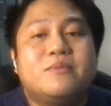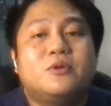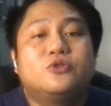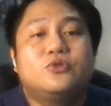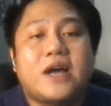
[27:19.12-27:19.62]
for
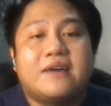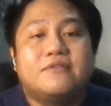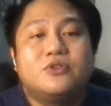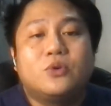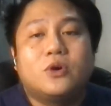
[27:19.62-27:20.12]
you to be able
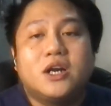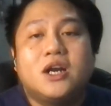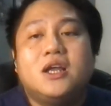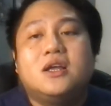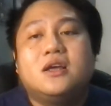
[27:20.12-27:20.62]
to have
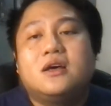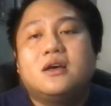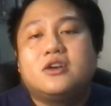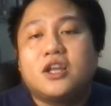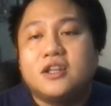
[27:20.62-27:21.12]
your
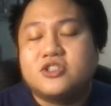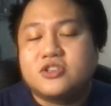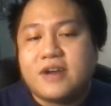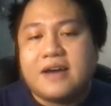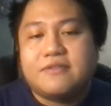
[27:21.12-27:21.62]

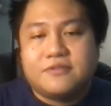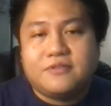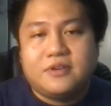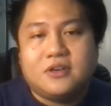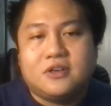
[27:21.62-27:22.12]
knowledge
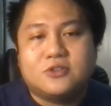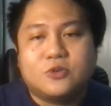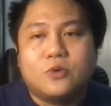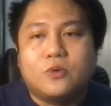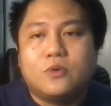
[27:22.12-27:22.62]
graph.
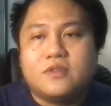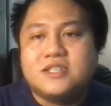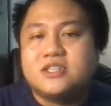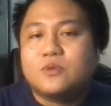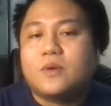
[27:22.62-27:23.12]

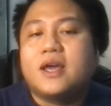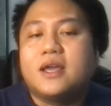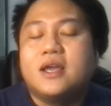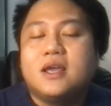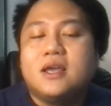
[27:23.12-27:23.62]
So this
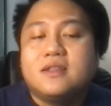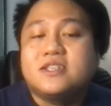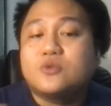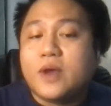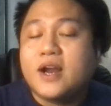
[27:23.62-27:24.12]
is
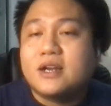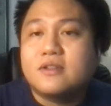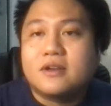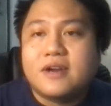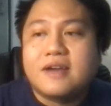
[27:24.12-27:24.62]

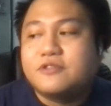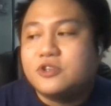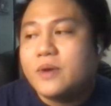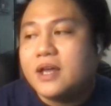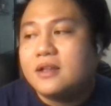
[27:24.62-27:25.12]
where now the
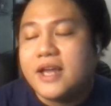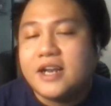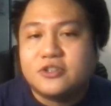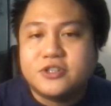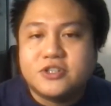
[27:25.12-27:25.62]

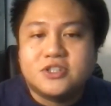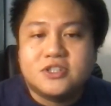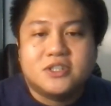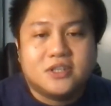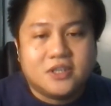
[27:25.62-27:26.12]
GraphQL
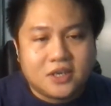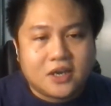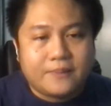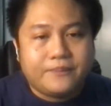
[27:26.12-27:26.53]
enters